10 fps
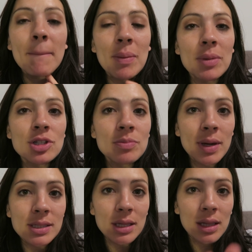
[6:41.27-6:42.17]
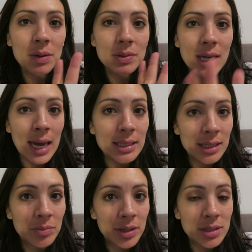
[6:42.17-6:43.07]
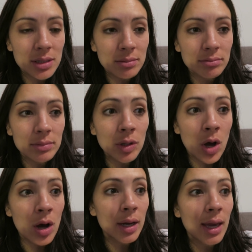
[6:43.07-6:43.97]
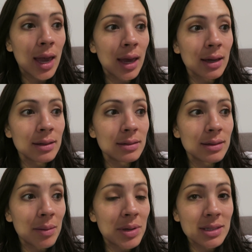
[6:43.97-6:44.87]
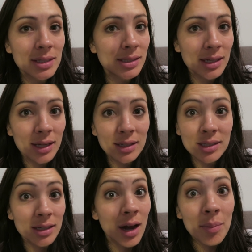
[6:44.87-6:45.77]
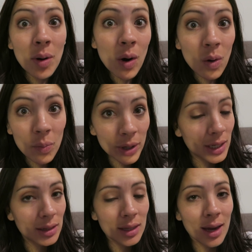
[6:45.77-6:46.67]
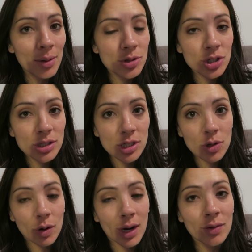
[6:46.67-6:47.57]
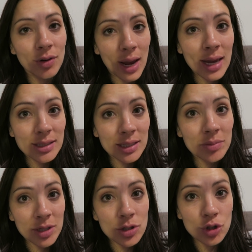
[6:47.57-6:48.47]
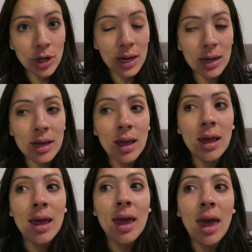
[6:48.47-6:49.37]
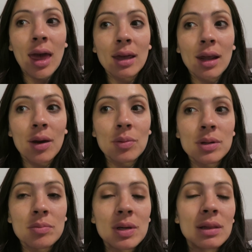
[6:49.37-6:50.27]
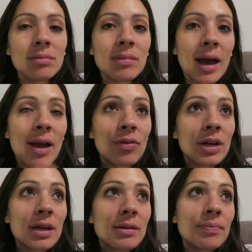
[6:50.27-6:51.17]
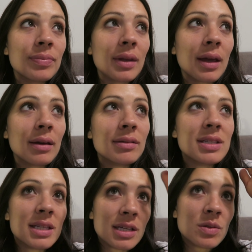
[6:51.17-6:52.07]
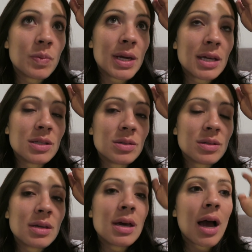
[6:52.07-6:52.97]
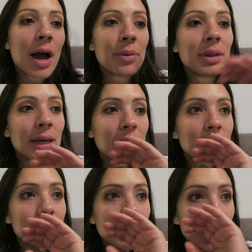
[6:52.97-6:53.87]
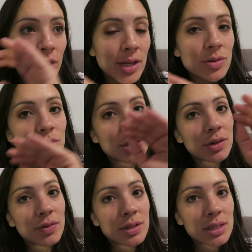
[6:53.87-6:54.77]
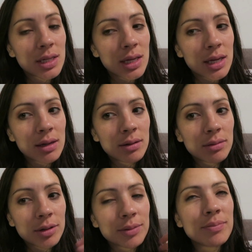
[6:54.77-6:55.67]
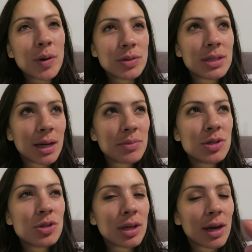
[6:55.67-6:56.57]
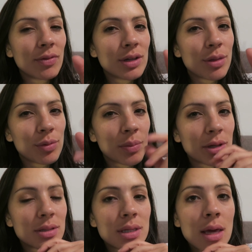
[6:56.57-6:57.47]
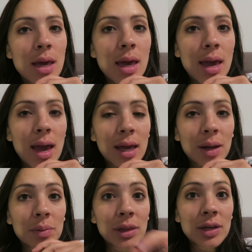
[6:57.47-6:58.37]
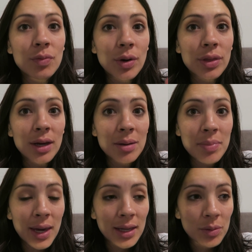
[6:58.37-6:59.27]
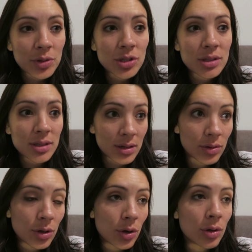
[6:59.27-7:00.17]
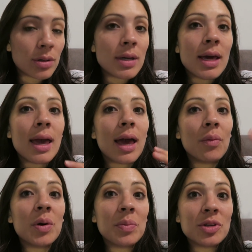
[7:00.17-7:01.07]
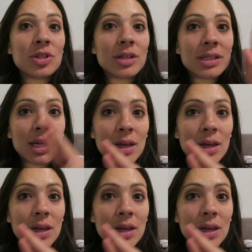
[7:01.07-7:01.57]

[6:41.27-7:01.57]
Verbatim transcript: my mission basically was 18 months long and that means I didn't get to come home or anything. I was just in Ukraine for 18 months straight and I would be every six weeks I would like be transferred to a different city or most of the time. It was usually like every three months. And I would live with a companion, which is another girl, and we were missionaries